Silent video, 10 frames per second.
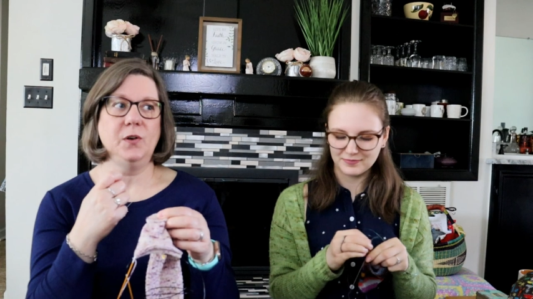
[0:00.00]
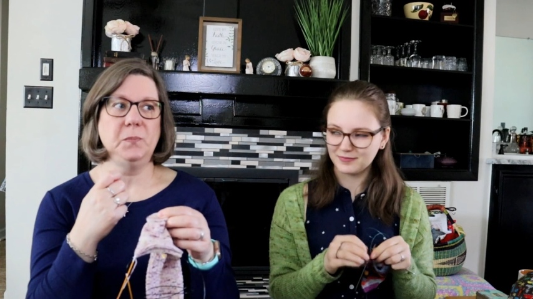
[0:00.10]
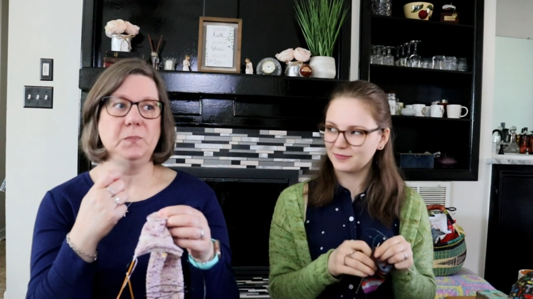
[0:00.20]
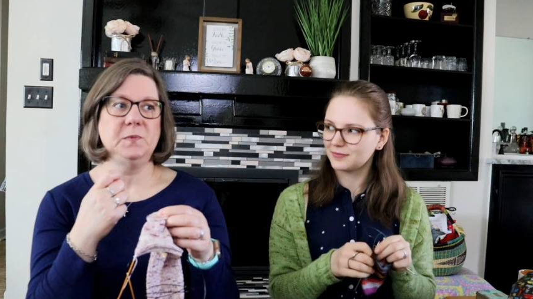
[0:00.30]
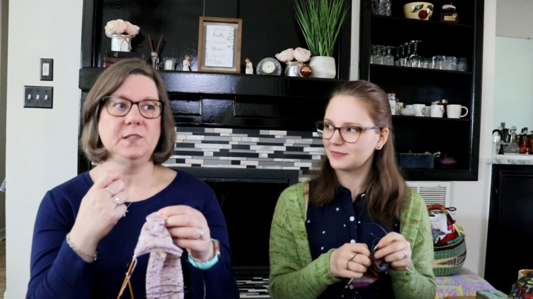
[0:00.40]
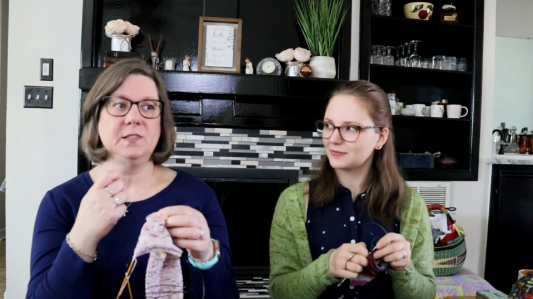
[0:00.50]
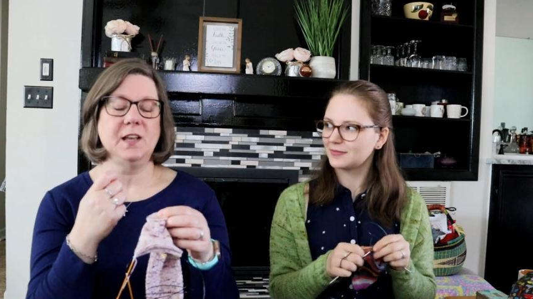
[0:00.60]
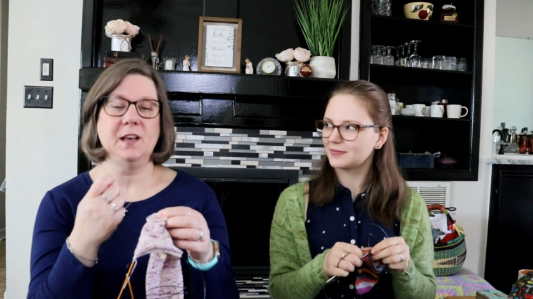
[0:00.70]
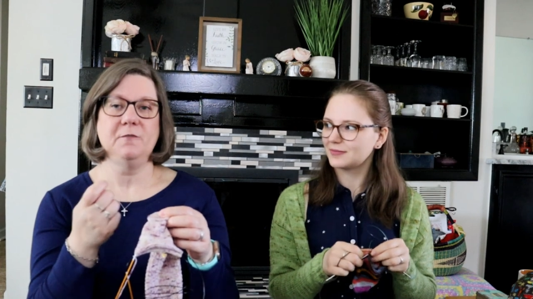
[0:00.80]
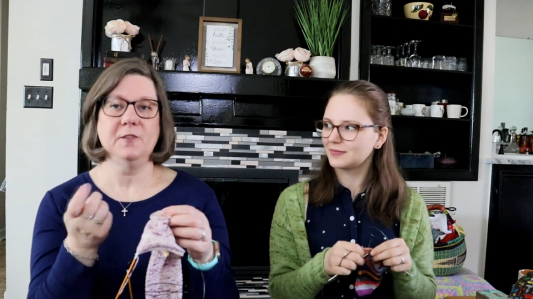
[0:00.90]
Speaker 1: oops,
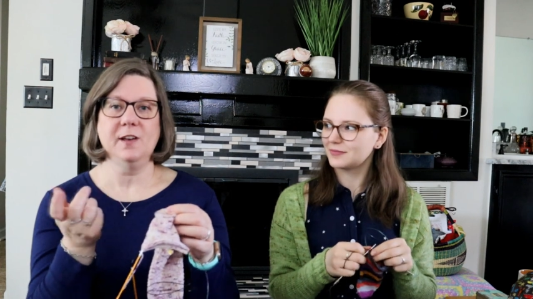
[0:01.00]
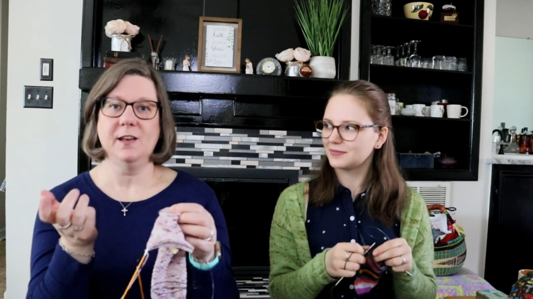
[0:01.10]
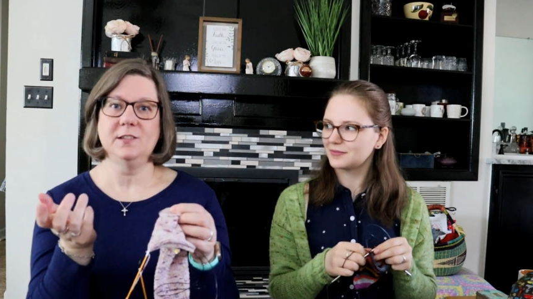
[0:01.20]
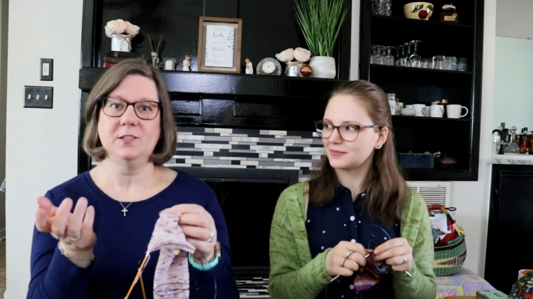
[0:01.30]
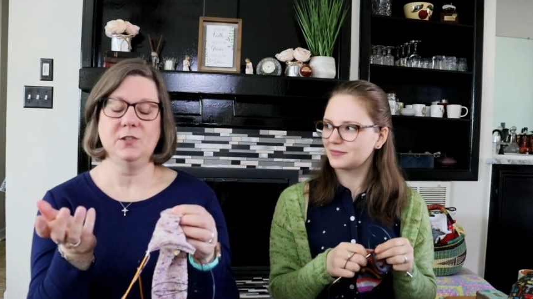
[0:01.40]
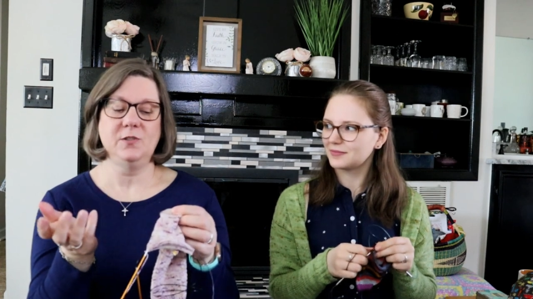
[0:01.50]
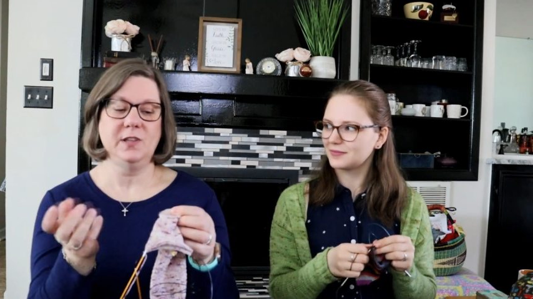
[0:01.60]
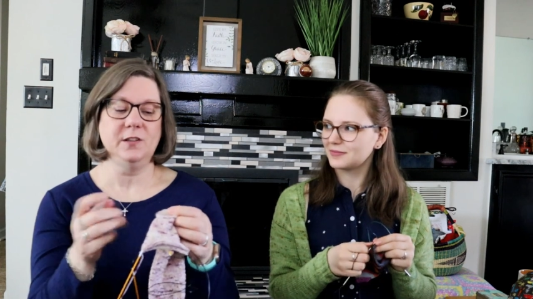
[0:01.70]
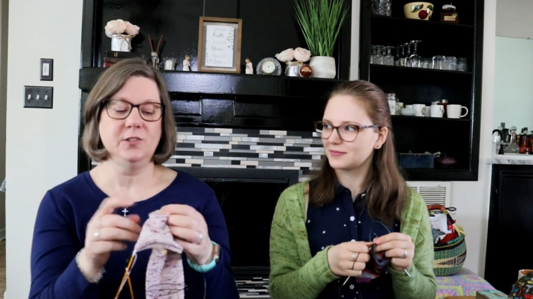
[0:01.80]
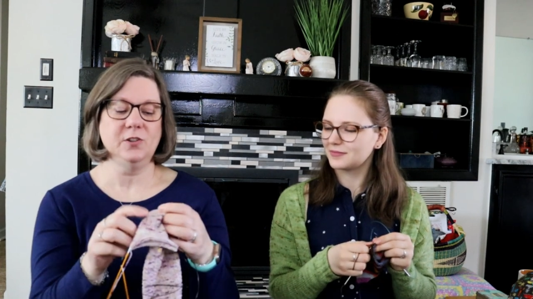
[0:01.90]
I forgot to do
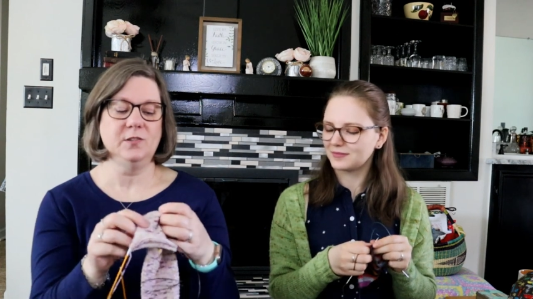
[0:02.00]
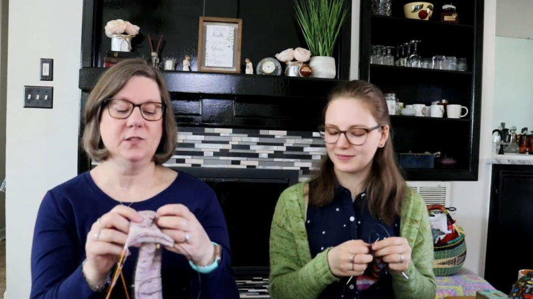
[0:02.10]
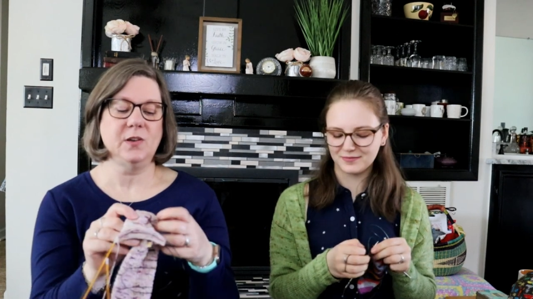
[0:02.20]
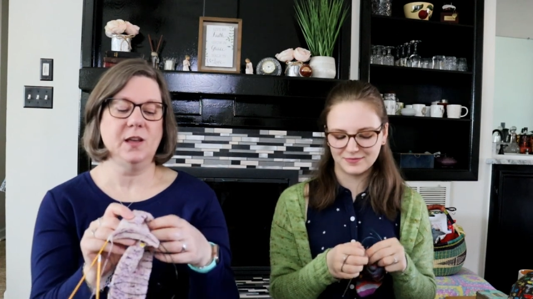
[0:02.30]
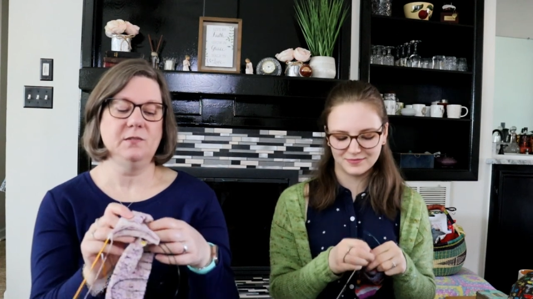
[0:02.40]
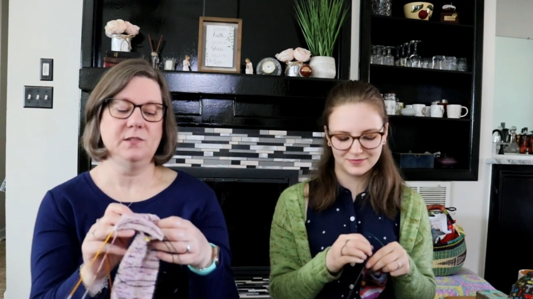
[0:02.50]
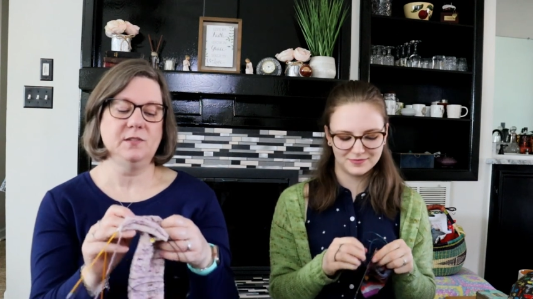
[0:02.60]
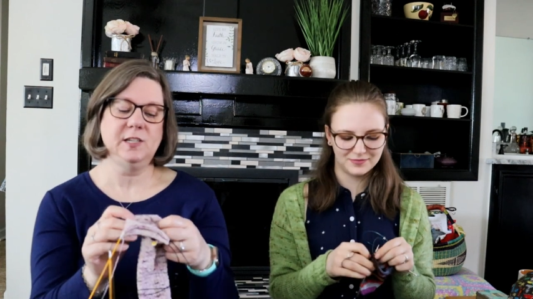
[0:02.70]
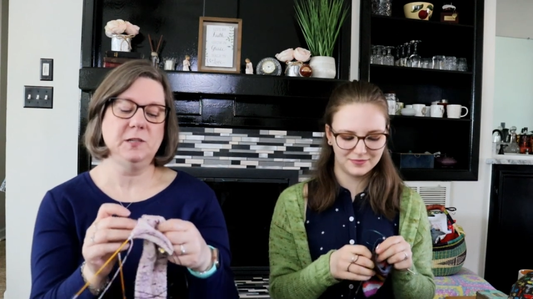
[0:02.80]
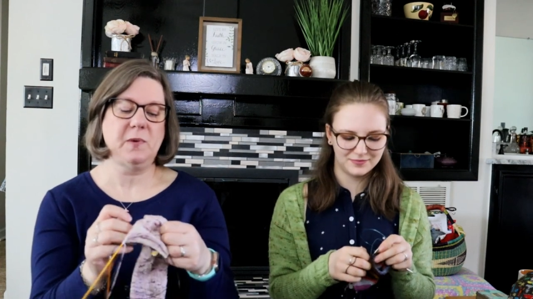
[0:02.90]
the heel turn. So I
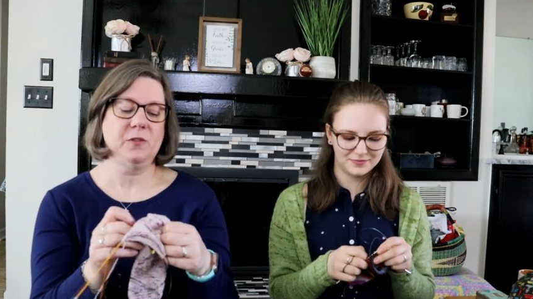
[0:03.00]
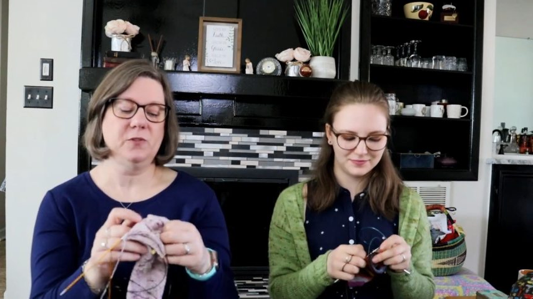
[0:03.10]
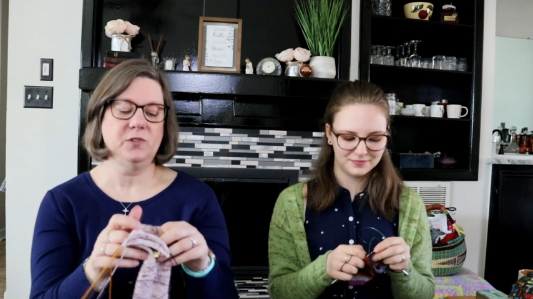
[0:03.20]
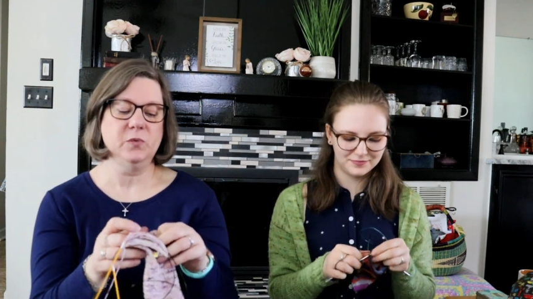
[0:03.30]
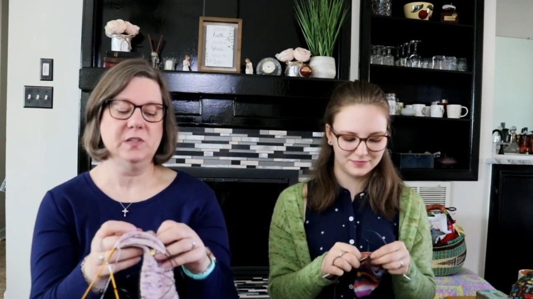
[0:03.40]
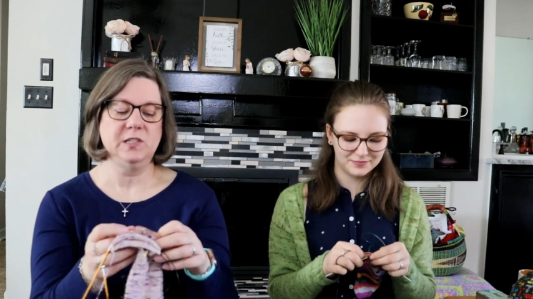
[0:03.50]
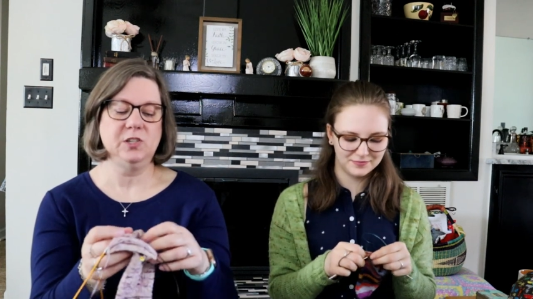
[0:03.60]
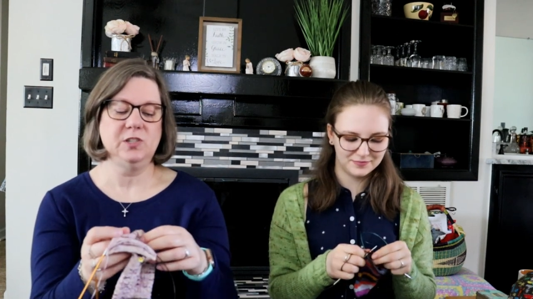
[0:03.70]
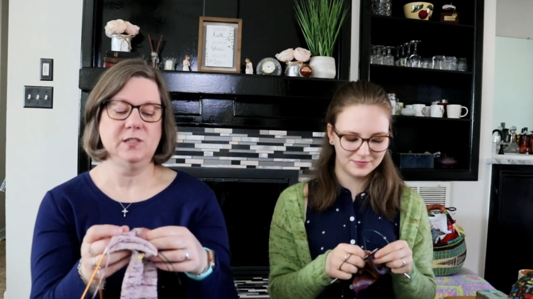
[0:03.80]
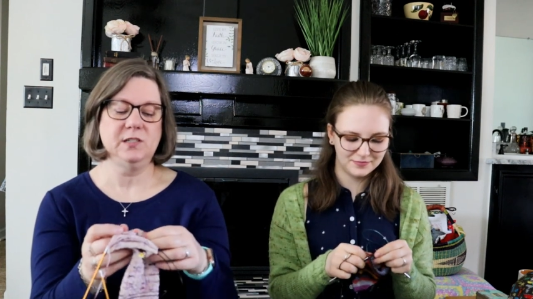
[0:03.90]
tinked back those three
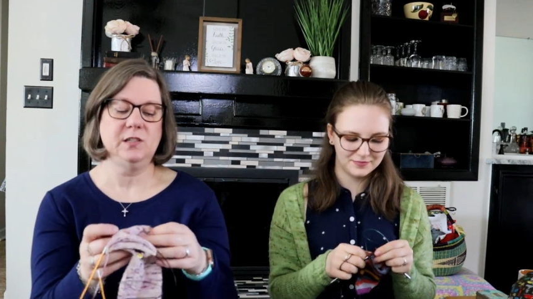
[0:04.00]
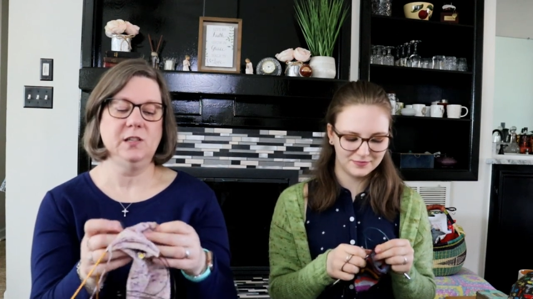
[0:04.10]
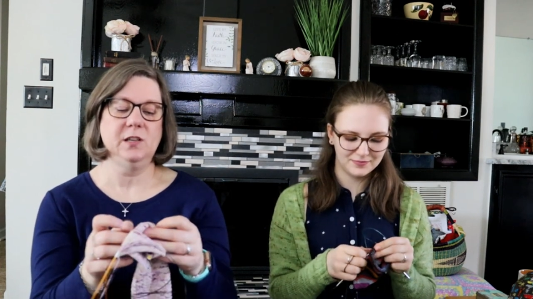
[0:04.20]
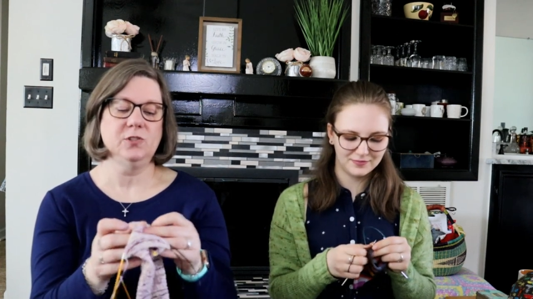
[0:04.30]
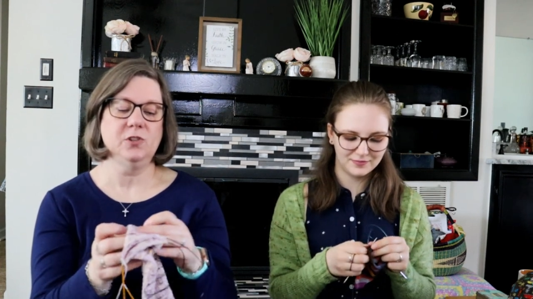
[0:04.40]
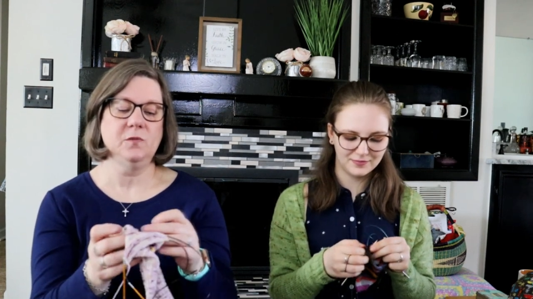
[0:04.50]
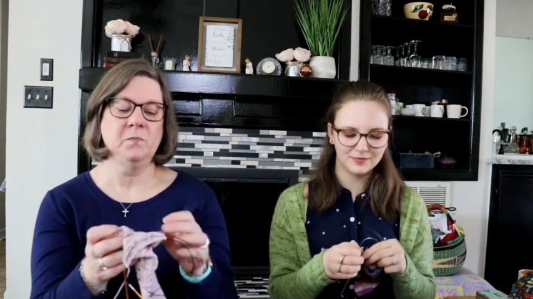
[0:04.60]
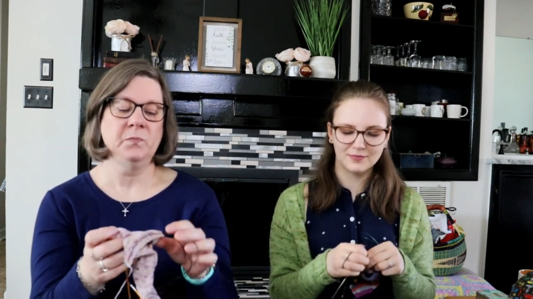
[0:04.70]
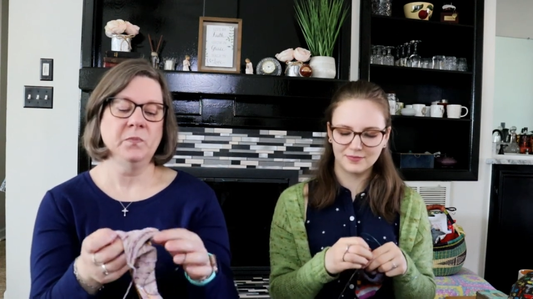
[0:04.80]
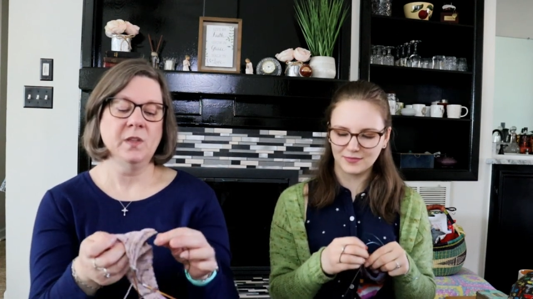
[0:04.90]
stitches and did the heel turn.